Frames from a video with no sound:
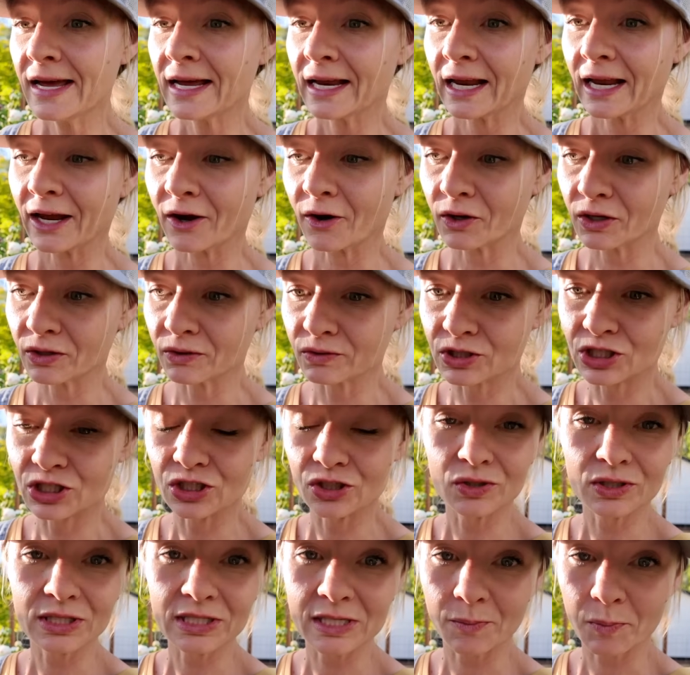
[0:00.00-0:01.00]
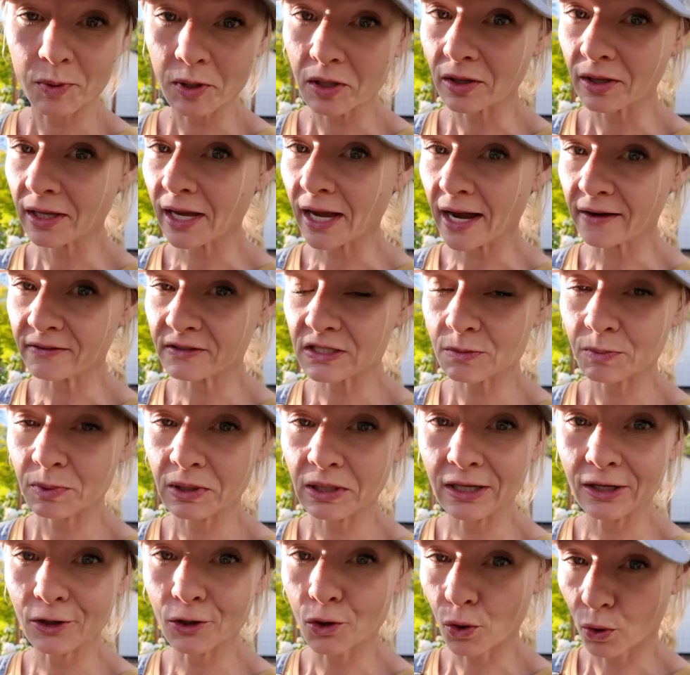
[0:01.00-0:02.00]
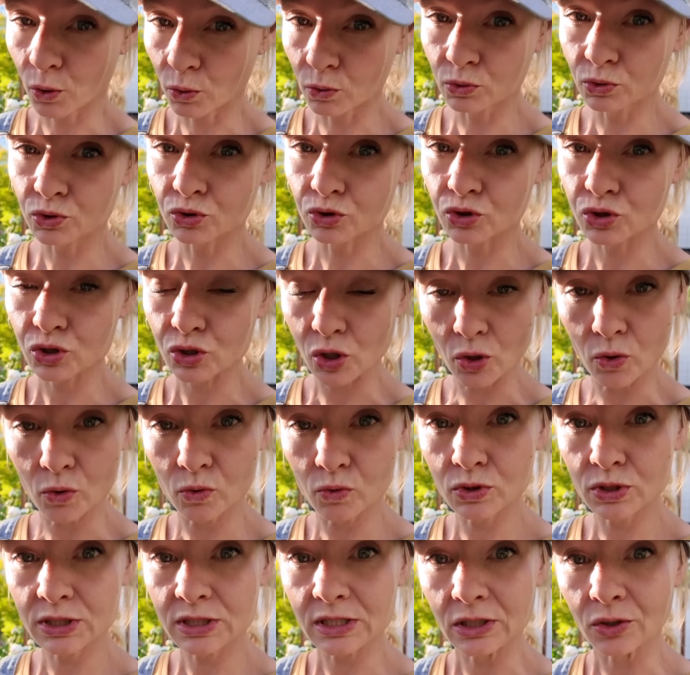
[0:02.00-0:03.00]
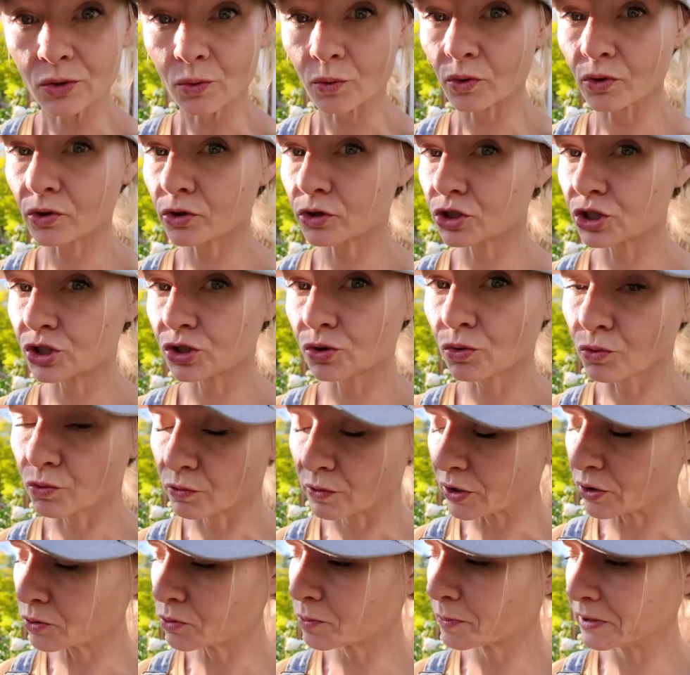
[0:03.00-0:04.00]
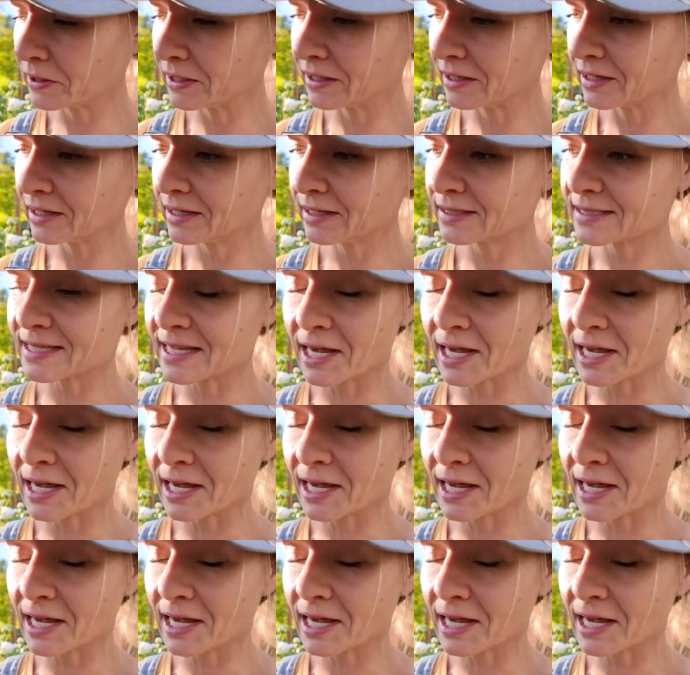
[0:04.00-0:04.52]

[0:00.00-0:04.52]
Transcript: Now you do typically have to be in colder zones in order to grow peonies.